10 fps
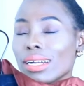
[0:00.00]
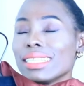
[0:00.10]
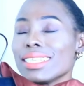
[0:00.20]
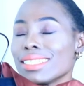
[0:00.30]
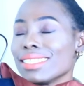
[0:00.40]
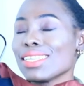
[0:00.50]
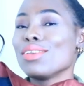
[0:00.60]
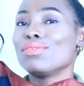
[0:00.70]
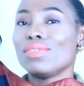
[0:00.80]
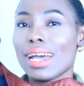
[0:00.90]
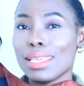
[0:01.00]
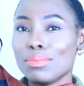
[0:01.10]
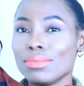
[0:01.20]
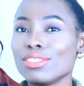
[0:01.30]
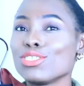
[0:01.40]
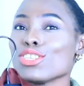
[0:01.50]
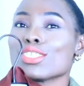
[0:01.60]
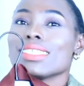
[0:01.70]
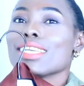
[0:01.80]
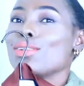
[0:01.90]
and this is a vibe.
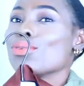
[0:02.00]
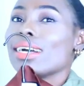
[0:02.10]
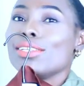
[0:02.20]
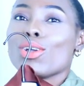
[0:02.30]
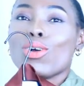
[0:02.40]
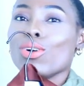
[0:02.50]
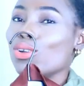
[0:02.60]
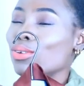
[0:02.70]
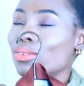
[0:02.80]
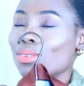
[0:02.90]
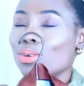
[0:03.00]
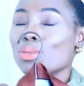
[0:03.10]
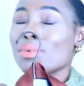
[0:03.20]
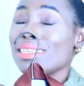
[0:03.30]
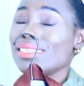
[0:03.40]
Just take a look at the color on my